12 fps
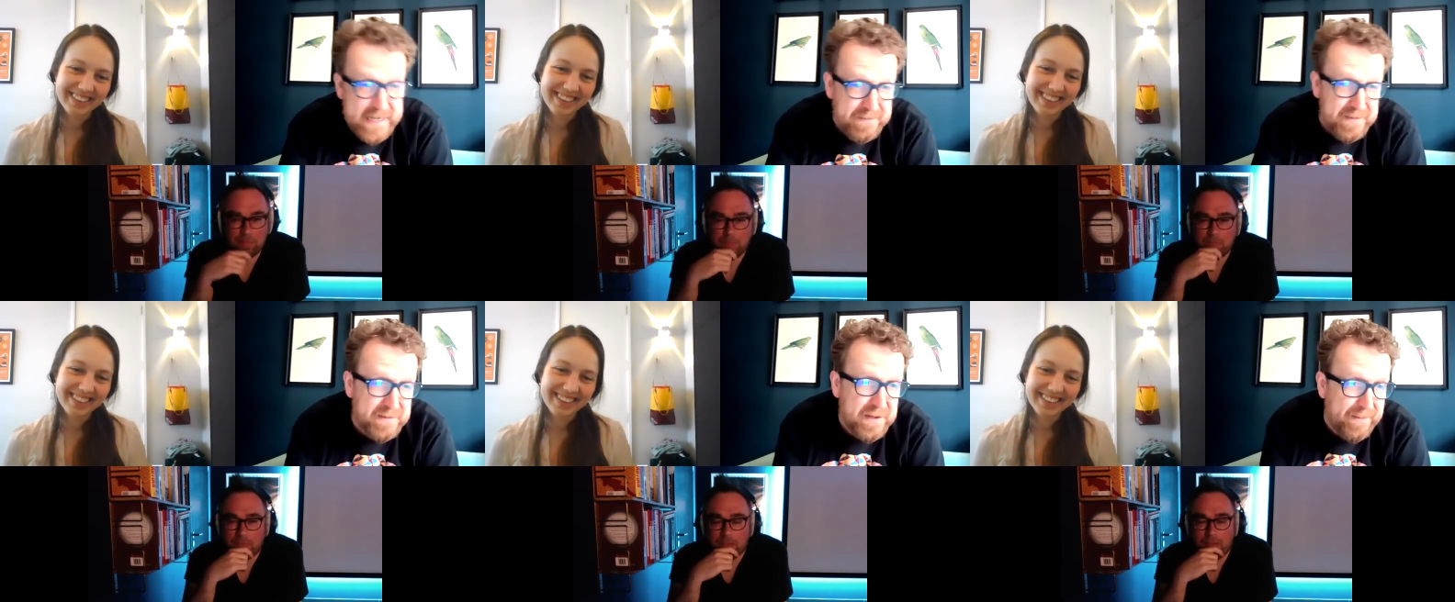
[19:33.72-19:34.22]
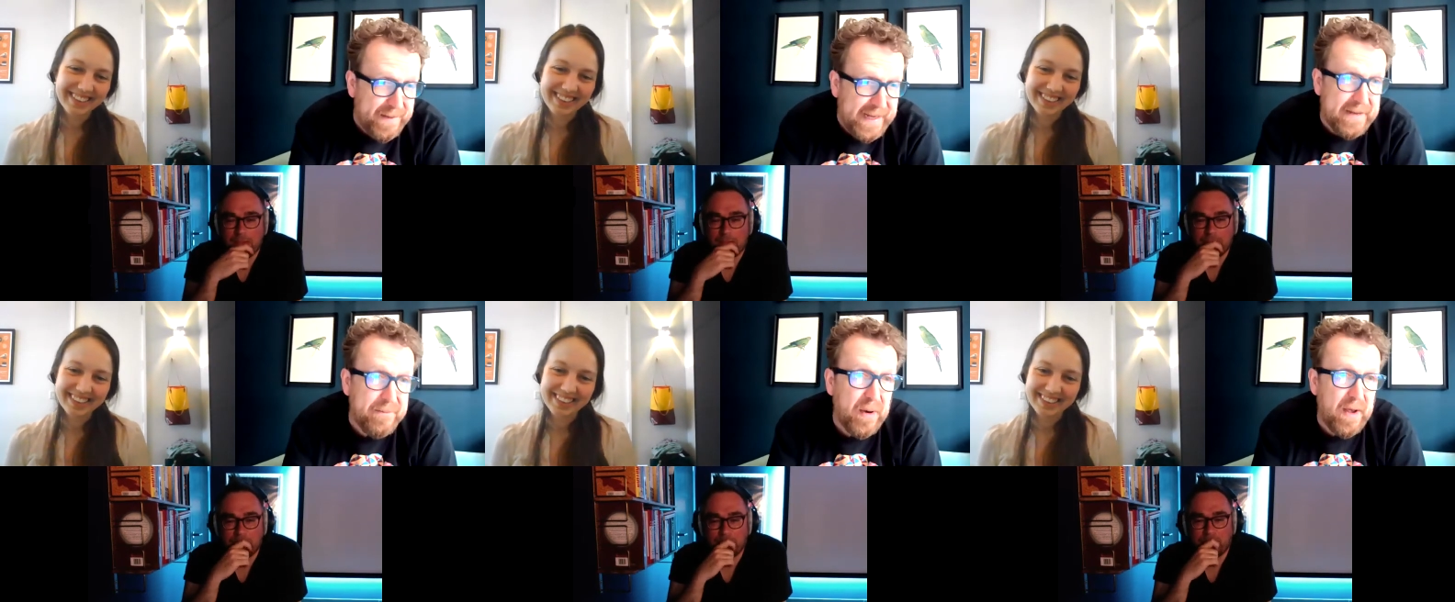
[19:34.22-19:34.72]
Speaker 1: keep them coming
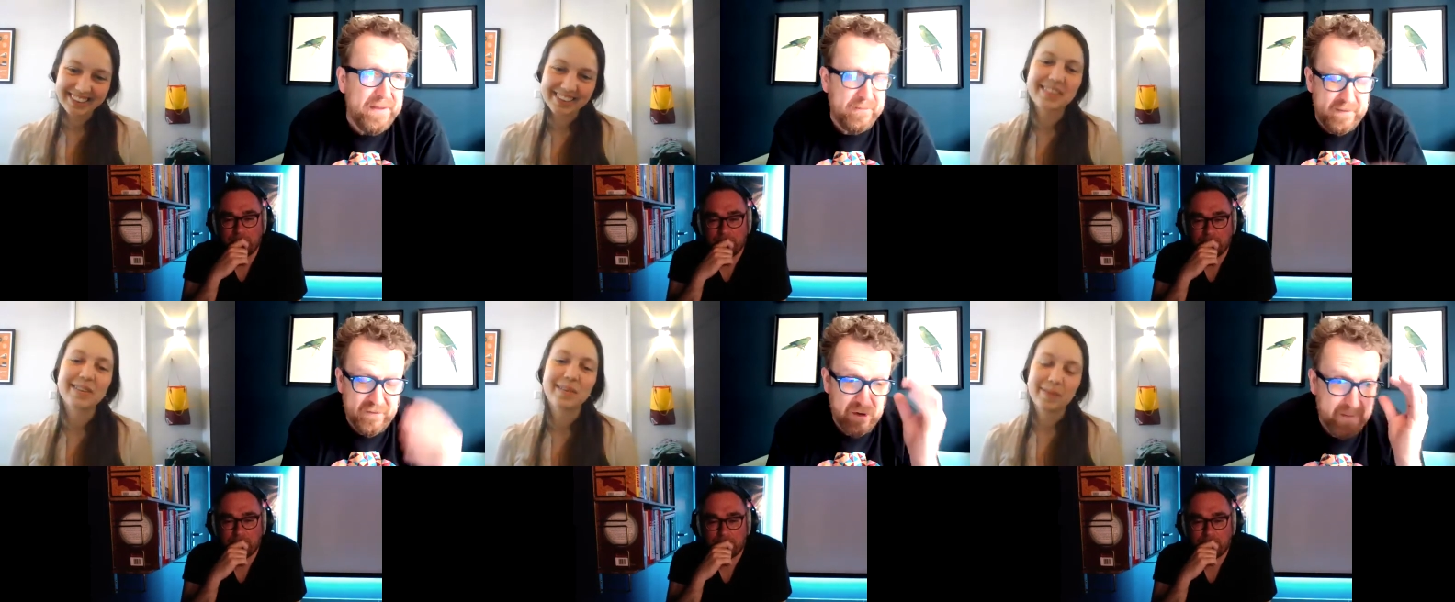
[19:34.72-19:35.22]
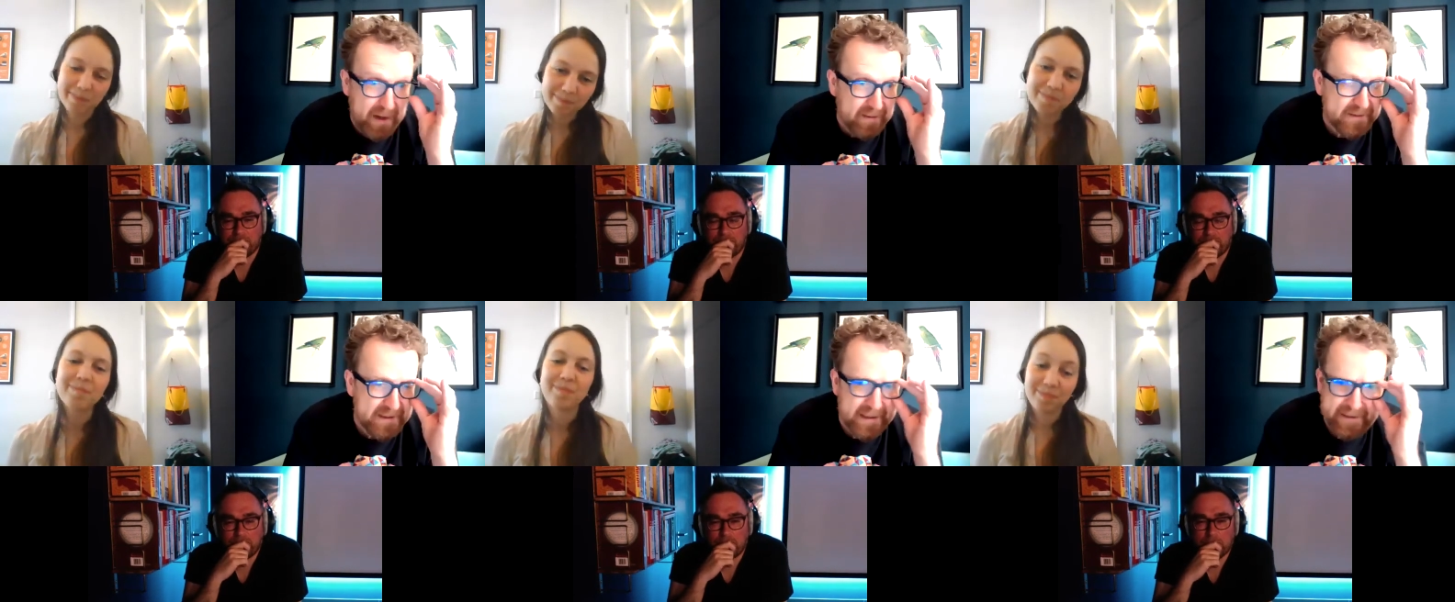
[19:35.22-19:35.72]
in. But I think we've got
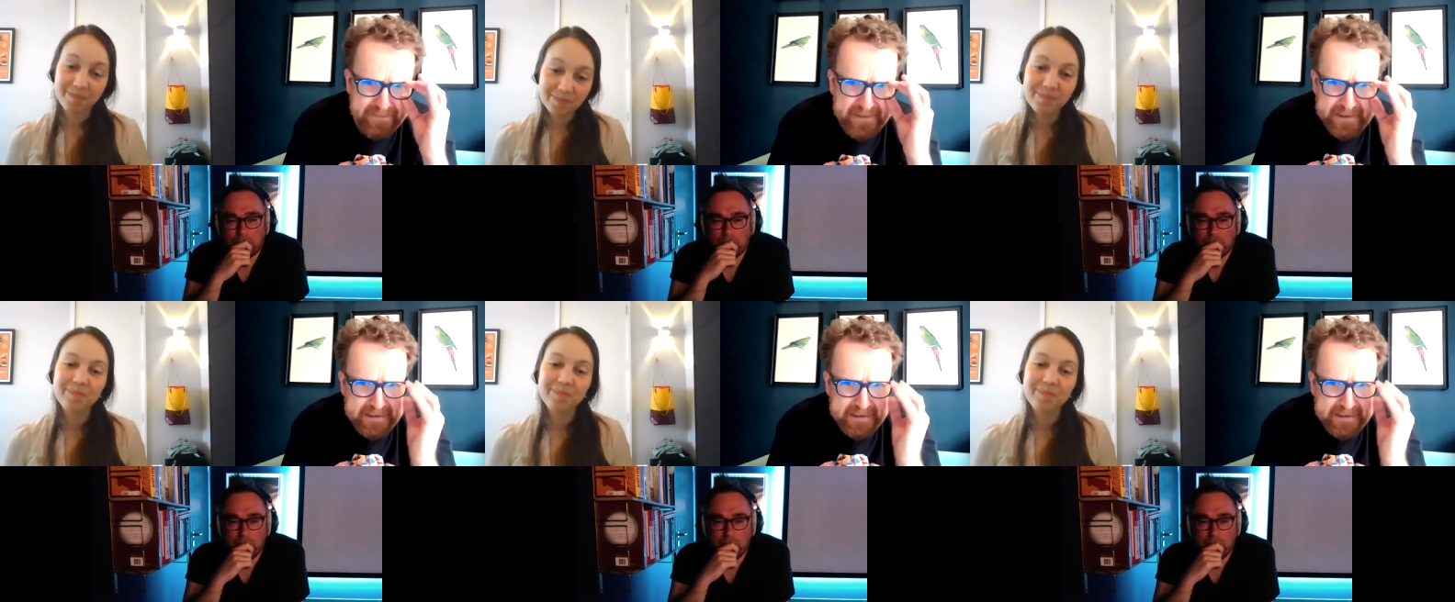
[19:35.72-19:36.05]
about um,